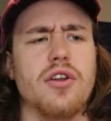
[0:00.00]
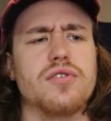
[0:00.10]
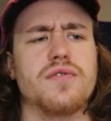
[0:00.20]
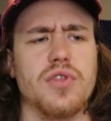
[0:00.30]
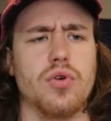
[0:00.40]

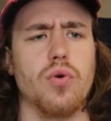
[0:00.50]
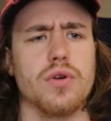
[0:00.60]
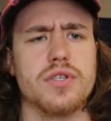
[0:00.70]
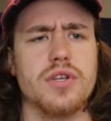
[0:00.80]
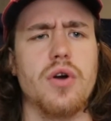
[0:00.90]
notes for the
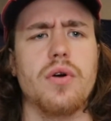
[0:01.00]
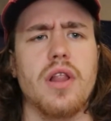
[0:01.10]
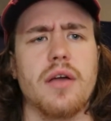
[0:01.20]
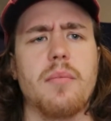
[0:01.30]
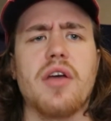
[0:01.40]
course,
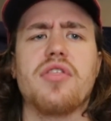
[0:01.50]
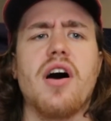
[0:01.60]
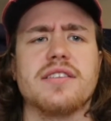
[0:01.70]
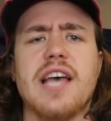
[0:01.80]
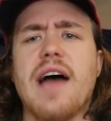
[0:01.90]
like my
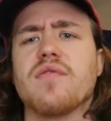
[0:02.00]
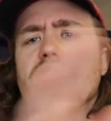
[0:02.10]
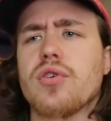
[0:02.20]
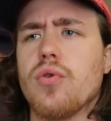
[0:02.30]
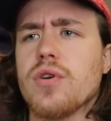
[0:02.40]
thoughts after
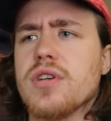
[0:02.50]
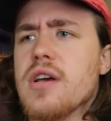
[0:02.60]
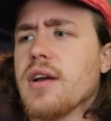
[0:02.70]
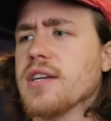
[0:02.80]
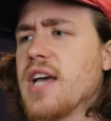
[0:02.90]
the course,
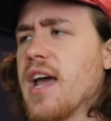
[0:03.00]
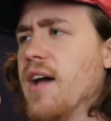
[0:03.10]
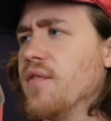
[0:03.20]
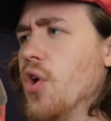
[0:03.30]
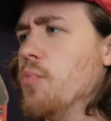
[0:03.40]
because I
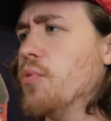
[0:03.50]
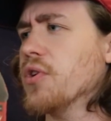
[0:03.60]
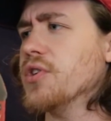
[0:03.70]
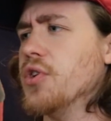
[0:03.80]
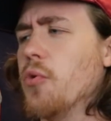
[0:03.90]
have
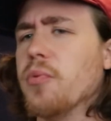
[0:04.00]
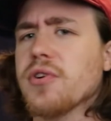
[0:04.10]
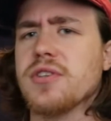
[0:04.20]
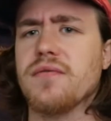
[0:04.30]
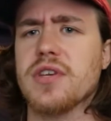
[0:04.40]
notebooks and
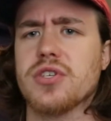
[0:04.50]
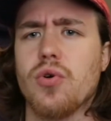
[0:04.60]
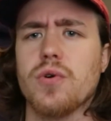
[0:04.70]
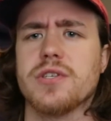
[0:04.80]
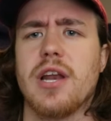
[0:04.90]
notebooks of this
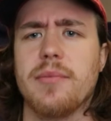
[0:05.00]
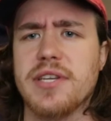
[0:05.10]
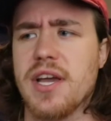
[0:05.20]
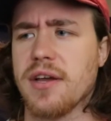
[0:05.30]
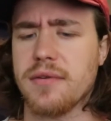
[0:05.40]
course that I've been
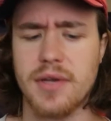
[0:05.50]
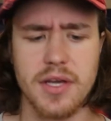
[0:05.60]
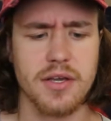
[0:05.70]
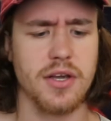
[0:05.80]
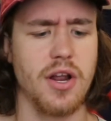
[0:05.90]
taking,
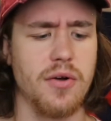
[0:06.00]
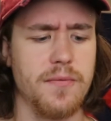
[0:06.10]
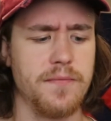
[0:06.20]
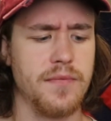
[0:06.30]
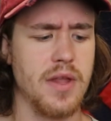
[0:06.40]
you know,
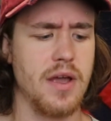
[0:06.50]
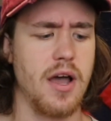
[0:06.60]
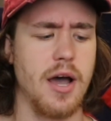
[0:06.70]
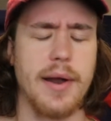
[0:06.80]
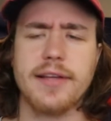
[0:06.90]

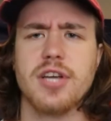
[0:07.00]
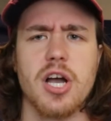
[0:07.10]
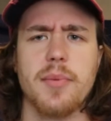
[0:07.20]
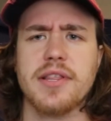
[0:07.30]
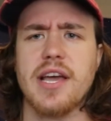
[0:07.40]
and I'll
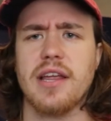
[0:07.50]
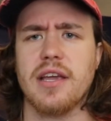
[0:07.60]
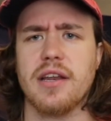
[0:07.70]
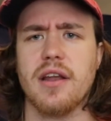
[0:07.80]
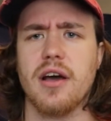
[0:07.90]
talk about that
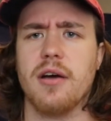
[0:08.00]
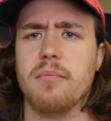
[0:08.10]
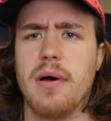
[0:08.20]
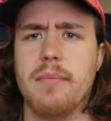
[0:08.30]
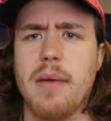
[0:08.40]
in
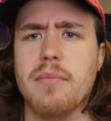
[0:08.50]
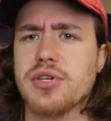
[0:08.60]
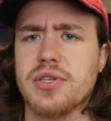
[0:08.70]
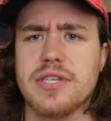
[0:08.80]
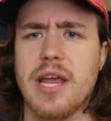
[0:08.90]
my
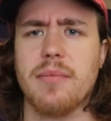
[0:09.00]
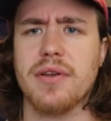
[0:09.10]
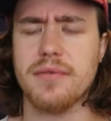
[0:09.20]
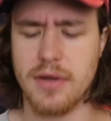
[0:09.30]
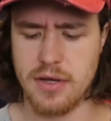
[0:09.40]
mission
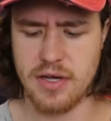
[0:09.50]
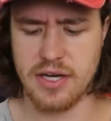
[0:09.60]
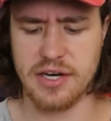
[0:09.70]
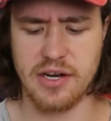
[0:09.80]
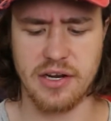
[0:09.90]
statement
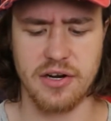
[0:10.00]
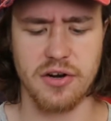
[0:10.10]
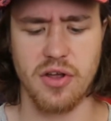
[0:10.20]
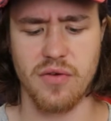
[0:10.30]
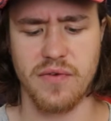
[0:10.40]
in
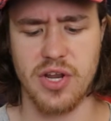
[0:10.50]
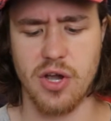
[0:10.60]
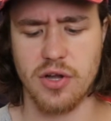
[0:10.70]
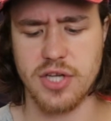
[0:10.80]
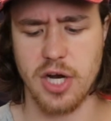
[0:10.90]
another
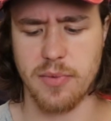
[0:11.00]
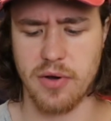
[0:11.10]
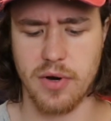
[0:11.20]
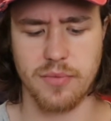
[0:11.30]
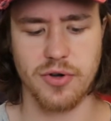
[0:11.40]
video. I'll talk about
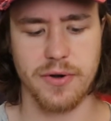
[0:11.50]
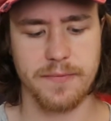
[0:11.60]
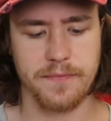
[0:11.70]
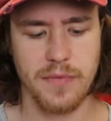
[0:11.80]
what I'm doing,